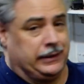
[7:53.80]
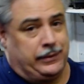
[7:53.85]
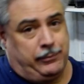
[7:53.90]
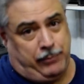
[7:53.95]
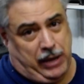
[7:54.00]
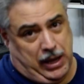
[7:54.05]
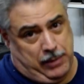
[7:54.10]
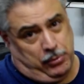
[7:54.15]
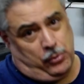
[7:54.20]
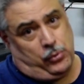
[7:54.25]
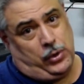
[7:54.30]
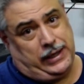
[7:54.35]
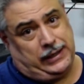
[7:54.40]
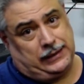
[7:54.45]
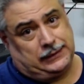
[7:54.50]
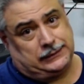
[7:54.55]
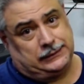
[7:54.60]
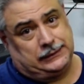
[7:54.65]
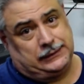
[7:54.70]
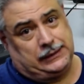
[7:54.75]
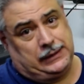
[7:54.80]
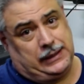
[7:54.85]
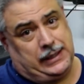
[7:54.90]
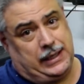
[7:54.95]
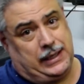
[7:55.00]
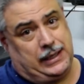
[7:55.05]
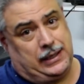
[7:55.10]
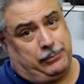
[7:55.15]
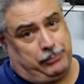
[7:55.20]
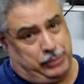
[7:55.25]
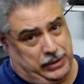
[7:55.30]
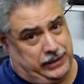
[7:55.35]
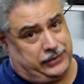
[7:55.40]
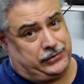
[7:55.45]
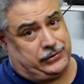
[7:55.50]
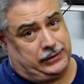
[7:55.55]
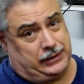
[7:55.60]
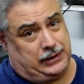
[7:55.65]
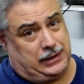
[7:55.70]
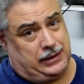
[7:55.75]
paperweight, and I'm
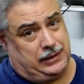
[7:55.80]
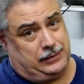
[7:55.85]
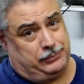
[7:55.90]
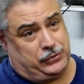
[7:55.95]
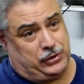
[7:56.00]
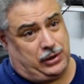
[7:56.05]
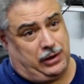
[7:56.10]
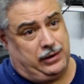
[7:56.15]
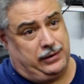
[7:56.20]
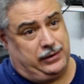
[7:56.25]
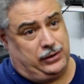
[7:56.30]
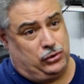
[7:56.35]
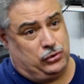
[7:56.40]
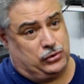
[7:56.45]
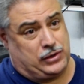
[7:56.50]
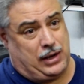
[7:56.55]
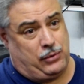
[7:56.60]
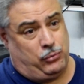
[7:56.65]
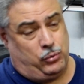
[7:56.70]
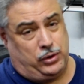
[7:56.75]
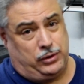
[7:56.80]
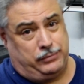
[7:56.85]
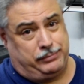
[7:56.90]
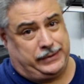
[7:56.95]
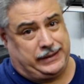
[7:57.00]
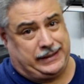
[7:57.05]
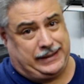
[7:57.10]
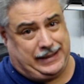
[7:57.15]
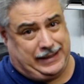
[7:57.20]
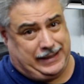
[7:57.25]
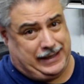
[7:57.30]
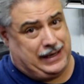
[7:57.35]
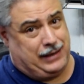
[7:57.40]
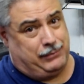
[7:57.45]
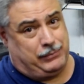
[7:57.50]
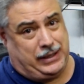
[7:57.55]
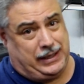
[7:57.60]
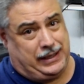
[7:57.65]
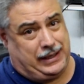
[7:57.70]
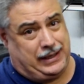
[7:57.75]
pissed. I'm sorry I used that word, but I
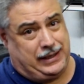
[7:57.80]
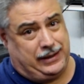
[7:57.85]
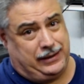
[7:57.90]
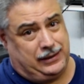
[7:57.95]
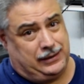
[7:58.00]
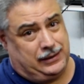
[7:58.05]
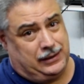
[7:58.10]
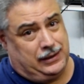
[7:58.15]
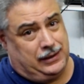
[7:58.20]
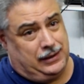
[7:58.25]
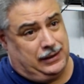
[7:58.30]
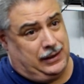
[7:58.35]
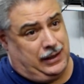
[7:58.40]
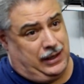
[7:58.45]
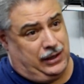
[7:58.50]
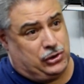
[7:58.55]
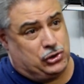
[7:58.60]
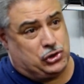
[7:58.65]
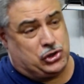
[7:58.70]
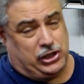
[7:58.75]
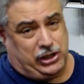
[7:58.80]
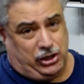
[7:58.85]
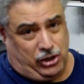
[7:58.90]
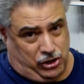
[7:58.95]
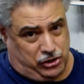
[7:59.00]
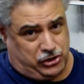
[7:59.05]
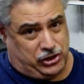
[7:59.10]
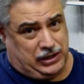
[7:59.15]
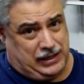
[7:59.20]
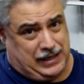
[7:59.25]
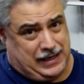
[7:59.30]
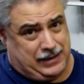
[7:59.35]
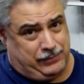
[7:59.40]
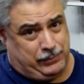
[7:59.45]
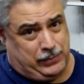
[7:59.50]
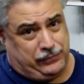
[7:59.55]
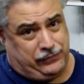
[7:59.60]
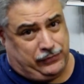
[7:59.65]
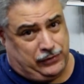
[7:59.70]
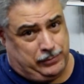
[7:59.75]
am. I usually curse a lot.
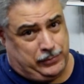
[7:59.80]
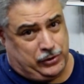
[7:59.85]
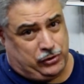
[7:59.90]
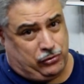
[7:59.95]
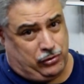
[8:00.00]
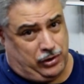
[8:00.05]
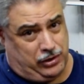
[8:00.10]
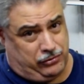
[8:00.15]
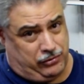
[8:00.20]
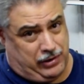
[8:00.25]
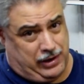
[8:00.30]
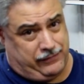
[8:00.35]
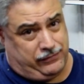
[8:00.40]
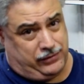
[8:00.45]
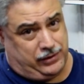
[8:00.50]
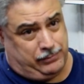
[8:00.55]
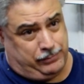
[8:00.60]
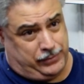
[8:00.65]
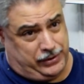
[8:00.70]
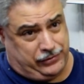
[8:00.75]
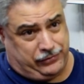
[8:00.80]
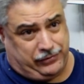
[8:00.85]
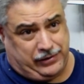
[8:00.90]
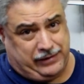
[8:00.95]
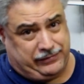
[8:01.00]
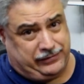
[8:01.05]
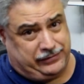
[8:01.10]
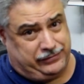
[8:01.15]
I'm a former truck driver and a bus driver